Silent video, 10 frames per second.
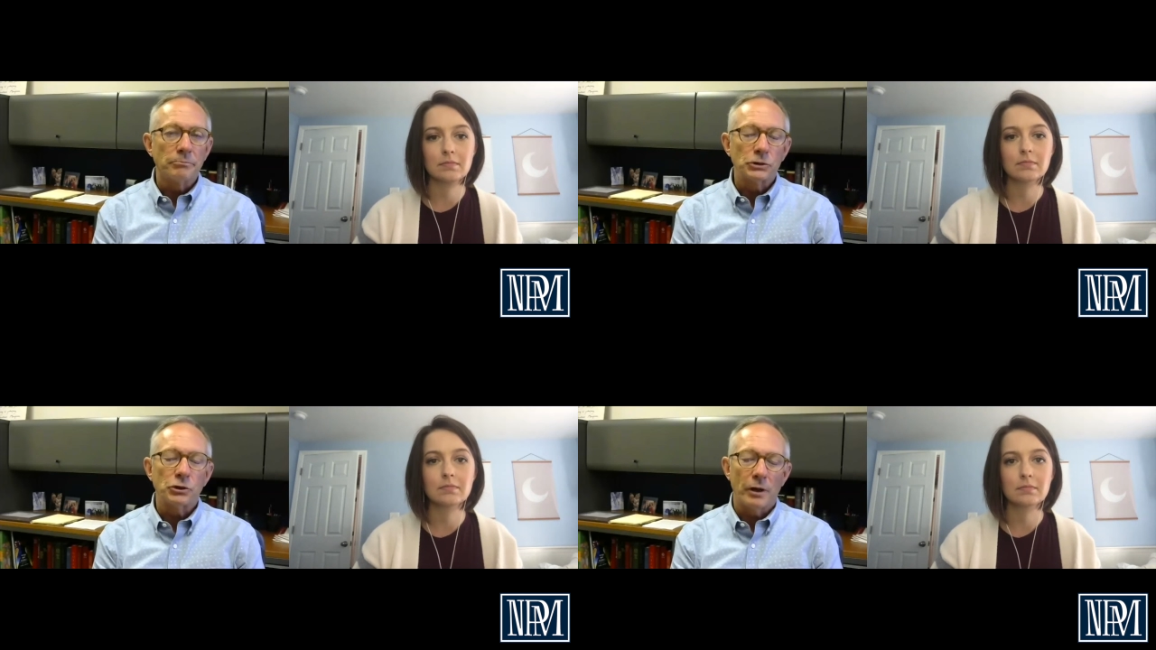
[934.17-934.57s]

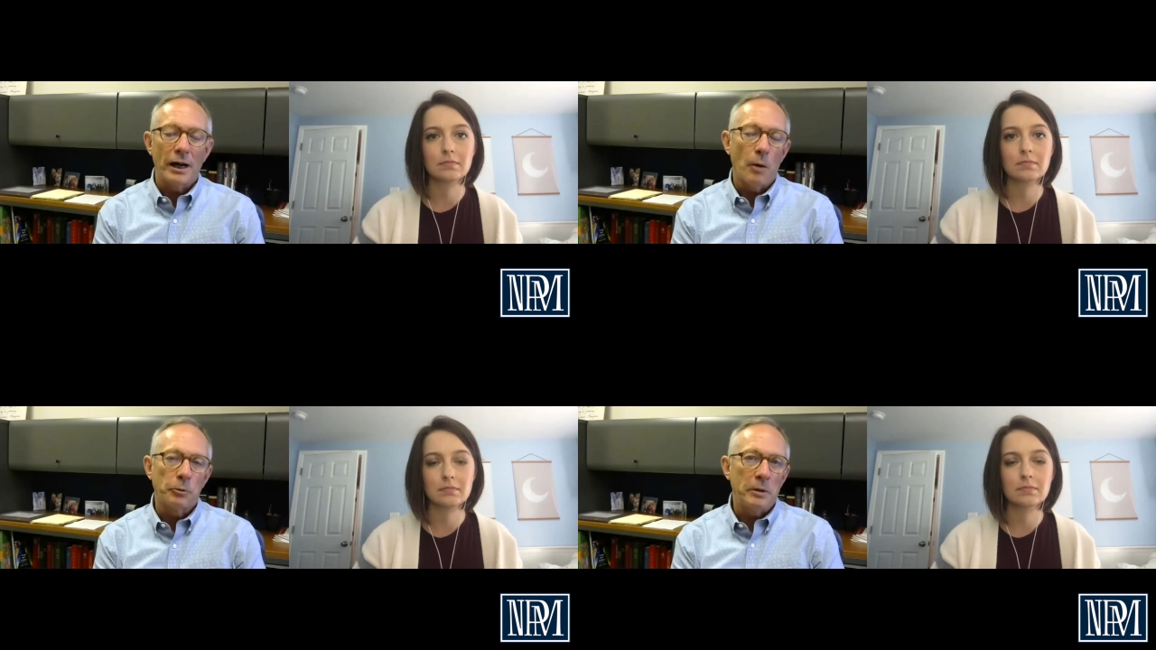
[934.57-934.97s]
Speaker 1: so that it
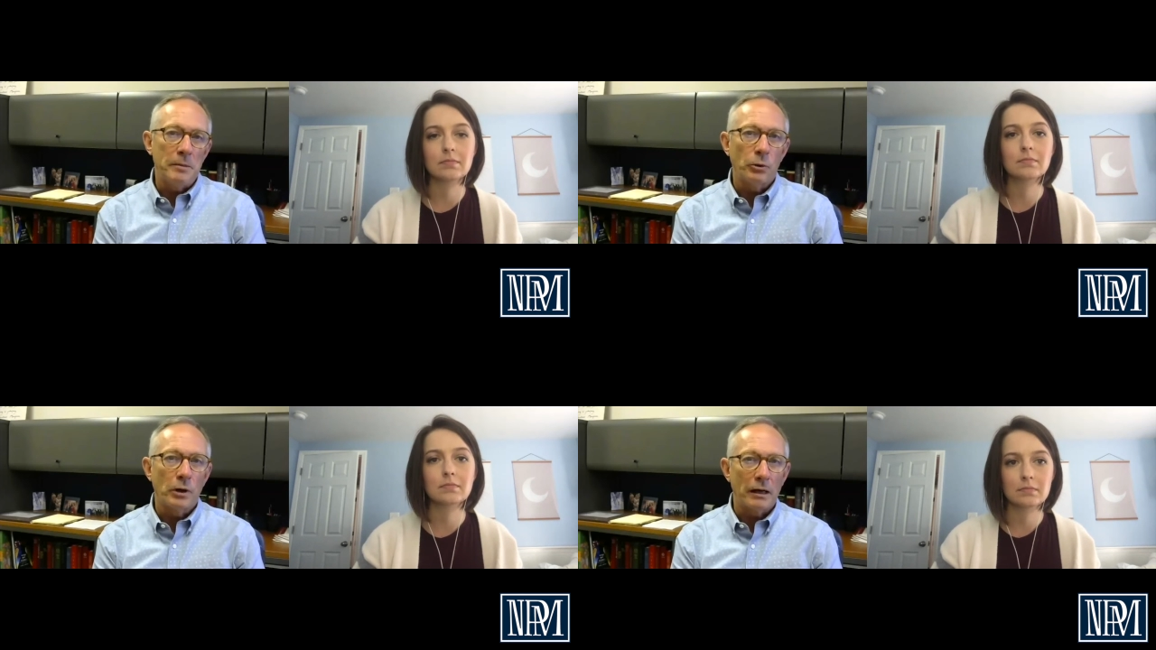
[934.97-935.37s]
helps
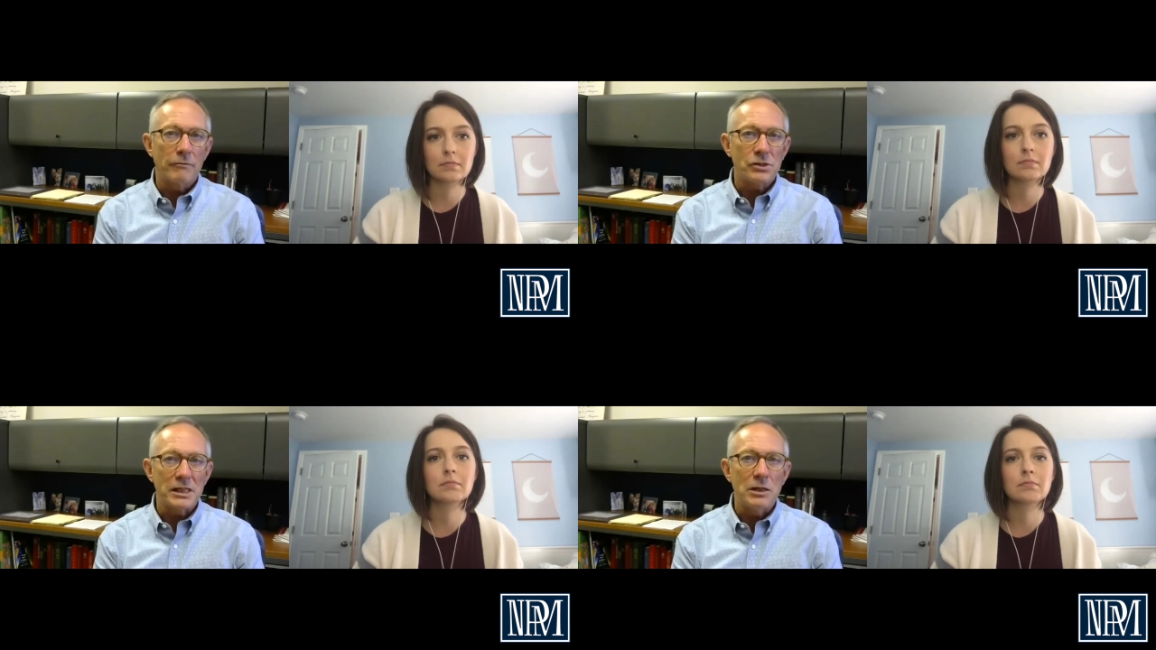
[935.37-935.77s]
people kind of
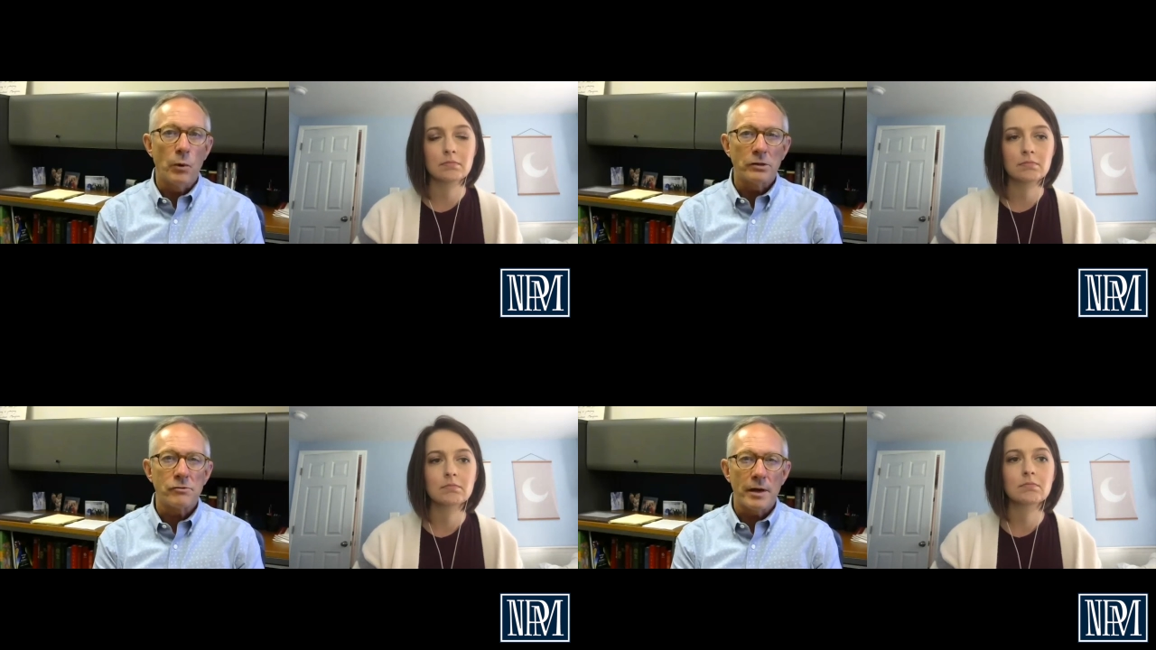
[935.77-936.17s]
see
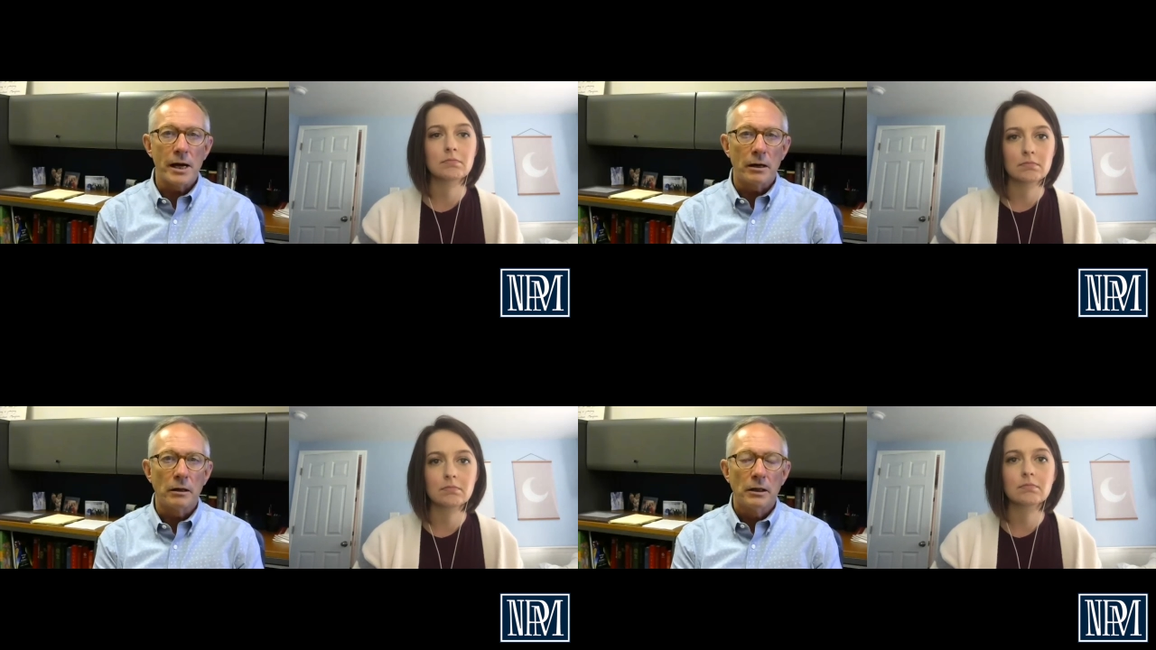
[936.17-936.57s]
what's there.